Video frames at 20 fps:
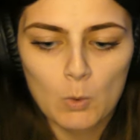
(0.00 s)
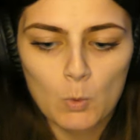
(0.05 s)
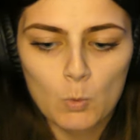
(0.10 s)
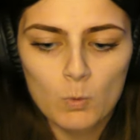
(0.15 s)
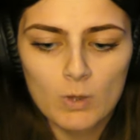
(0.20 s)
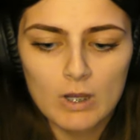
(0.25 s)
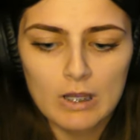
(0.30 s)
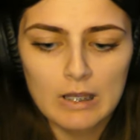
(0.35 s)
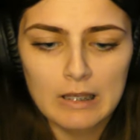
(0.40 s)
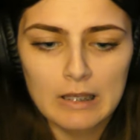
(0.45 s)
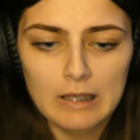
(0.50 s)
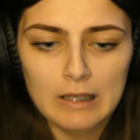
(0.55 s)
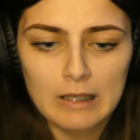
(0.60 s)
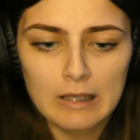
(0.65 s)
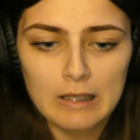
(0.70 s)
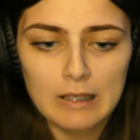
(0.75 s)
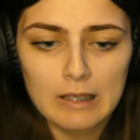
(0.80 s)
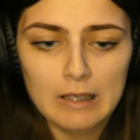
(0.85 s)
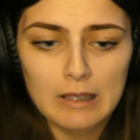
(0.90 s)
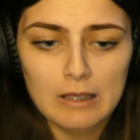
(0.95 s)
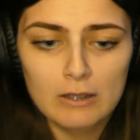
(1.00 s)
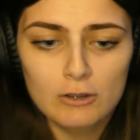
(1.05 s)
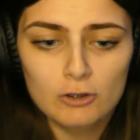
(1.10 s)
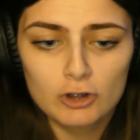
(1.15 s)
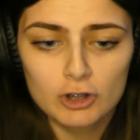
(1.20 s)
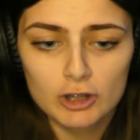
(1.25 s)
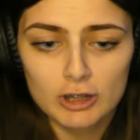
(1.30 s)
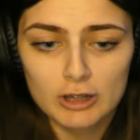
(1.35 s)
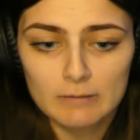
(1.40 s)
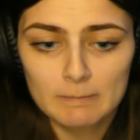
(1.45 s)
Well,
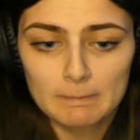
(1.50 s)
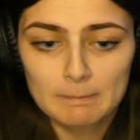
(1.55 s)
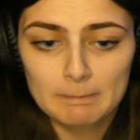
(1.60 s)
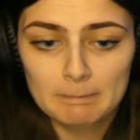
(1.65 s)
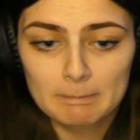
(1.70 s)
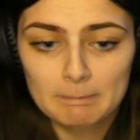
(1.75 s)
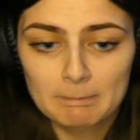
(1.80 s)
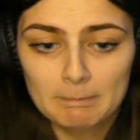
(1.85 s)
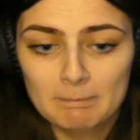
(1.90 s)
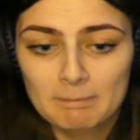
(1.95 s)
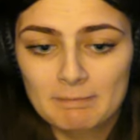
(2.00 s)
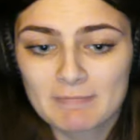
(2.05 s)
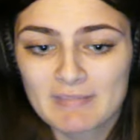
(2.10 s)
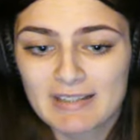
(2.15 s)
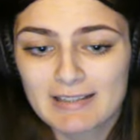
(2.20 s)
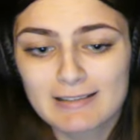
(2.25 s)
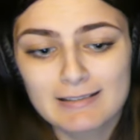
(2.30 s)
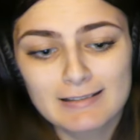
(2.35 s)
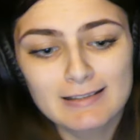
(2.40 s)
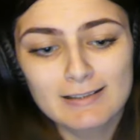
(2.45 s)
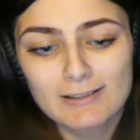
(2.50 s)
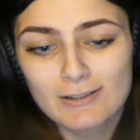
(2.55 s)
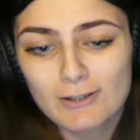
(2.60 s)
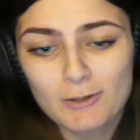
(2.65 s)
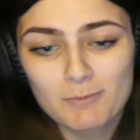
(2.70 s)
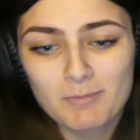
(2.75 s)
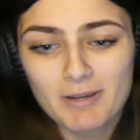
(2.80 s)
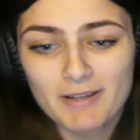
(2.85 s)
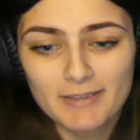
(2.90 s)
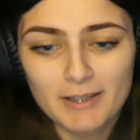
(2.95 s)
shit. Didn't know
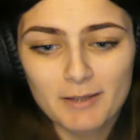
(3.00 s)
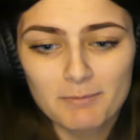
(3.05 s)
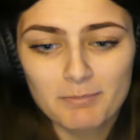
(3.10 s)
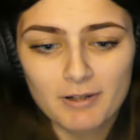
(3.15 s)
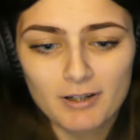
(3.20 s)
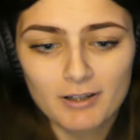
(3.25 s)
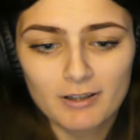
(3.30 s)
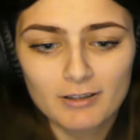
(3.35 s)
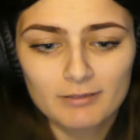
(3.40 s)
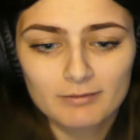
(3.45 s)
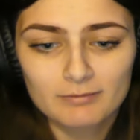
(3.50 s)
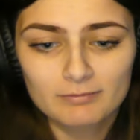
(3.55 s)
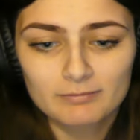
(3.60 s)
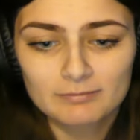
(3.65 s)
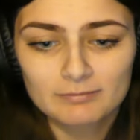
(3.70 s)
about that part.